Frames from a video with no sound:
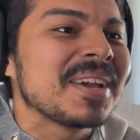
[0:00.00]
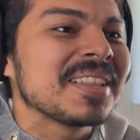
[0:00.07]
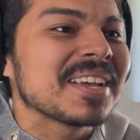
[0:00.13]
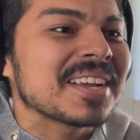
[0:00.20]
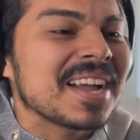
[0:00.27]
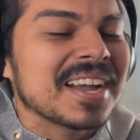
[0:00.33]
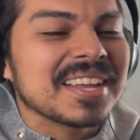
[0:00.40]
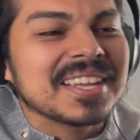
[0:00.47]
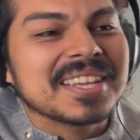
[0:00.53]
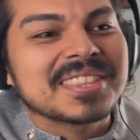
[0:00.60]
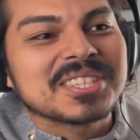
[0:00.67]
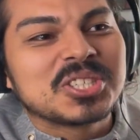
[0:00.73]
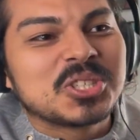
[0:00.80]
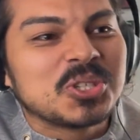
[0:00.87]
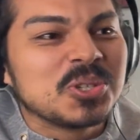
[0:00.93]
I gotta get
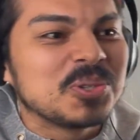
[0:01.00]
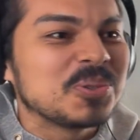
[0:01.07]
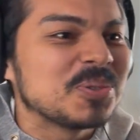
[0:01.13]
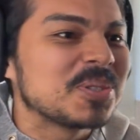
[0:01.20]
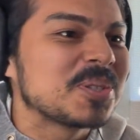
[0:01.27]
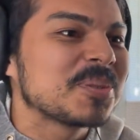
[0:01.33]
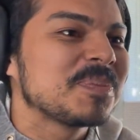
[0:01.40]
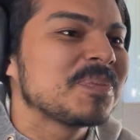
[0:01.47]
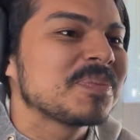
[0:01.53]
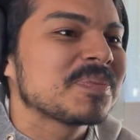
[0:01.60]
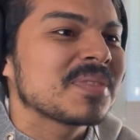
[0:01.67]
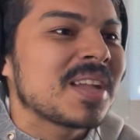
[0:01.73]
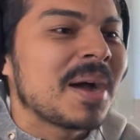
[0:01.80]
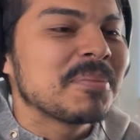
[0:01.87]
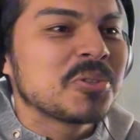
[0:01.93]
the shoes.
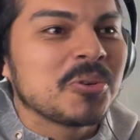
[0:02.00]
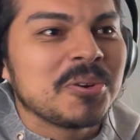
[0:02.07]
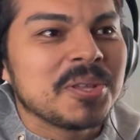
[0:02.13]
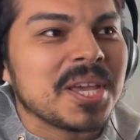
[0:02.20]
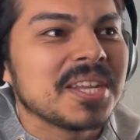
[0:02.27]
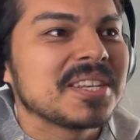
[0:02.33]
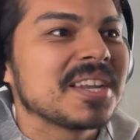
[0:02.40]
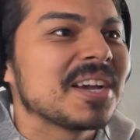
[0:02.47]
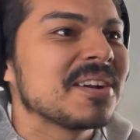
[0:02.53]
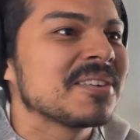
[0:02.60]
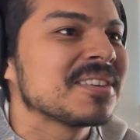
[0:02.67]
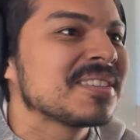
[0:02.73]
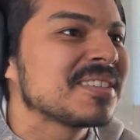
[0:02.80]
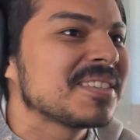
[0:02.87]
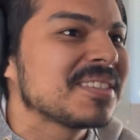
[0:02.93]
I'm 28 now.
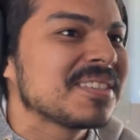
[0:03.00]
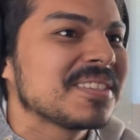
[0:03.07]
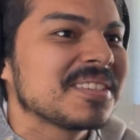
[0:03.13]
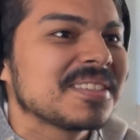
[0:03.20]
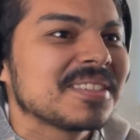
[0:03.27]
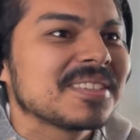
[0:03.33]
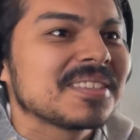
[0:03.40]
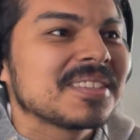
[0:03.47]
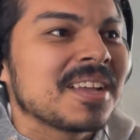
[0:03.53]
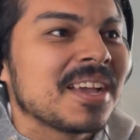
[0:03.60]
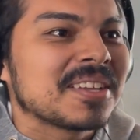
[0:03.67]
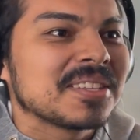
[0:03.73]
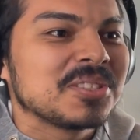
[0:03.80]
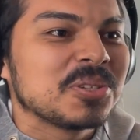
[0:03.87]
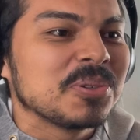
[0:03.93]
I
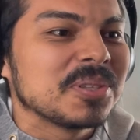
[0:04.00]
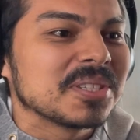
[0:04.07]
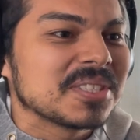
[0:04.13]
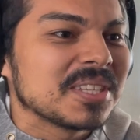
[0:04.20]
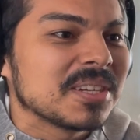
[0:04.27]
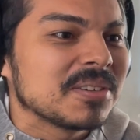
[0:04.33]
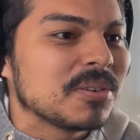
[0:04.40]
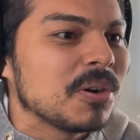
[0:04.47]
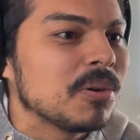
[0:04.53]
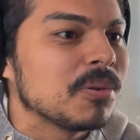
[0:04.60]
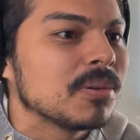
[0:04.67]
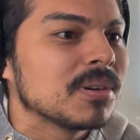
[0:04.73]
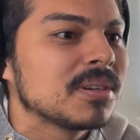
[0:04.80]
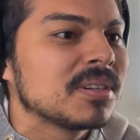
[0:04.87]
can do this now. Oh.